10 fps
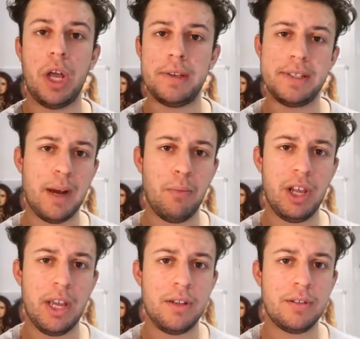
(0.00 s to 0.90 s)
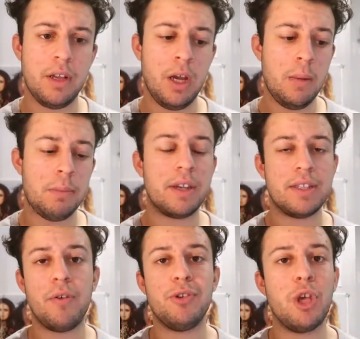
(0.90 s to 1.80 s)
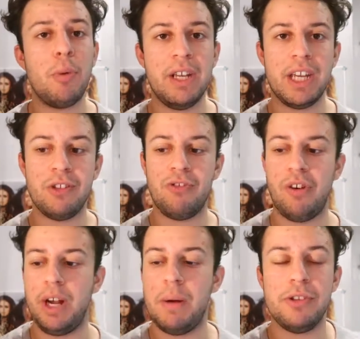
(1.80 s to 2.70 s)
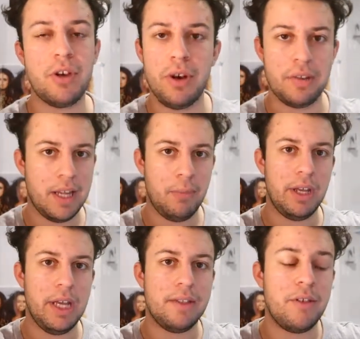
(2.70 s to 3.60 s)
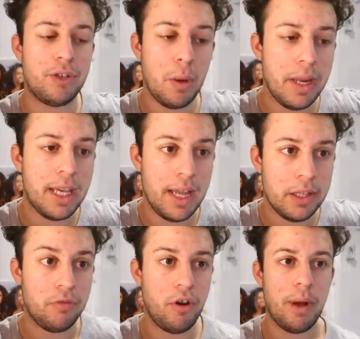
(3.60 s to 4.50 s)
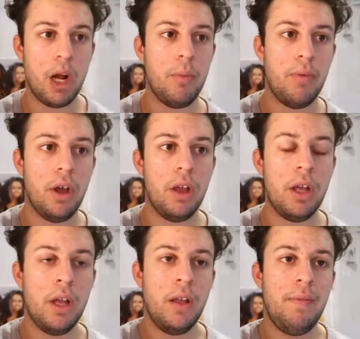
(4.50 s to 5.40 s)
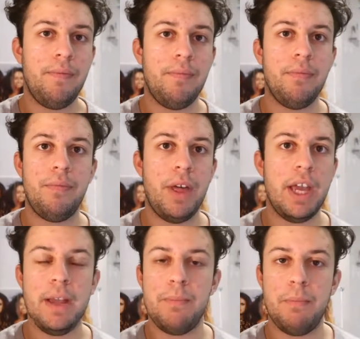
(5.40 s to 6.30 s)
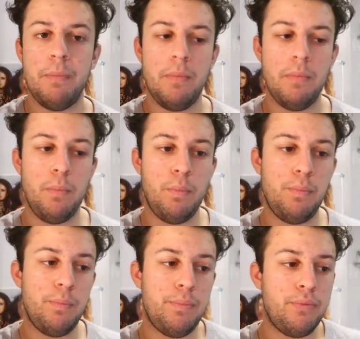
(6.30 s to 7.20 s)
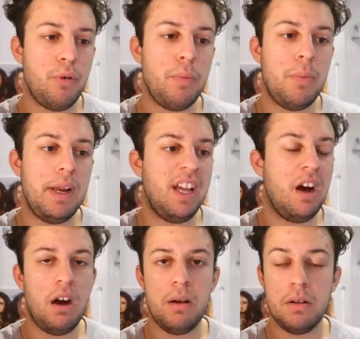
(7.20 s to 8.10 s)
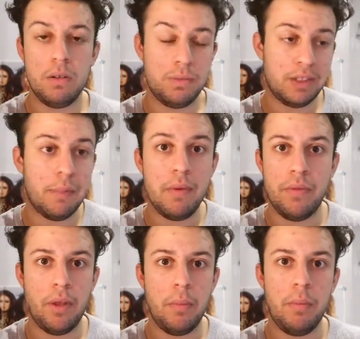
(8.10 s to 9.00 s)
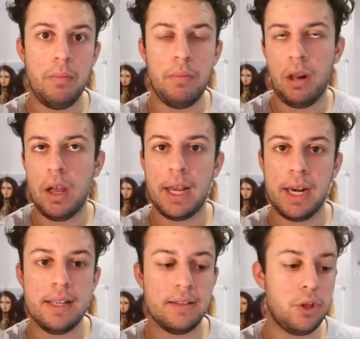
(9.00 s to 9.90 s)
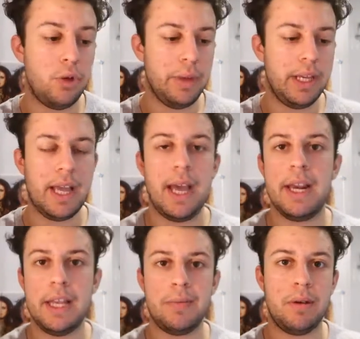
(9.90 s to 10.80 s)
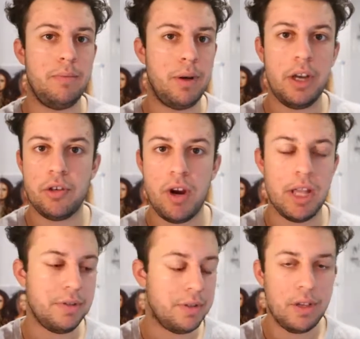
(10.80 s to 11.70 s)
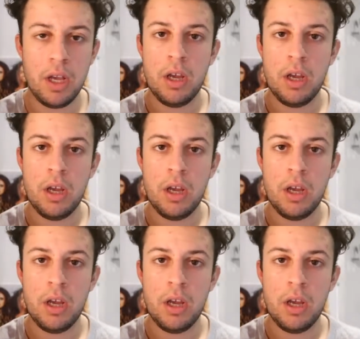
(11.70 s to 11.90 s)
understand what it is, because there are so many kids growing up that don't understand what it is. There are so many kids growing up that they probably, some of them likely to be gay, lesbian, bi, trans,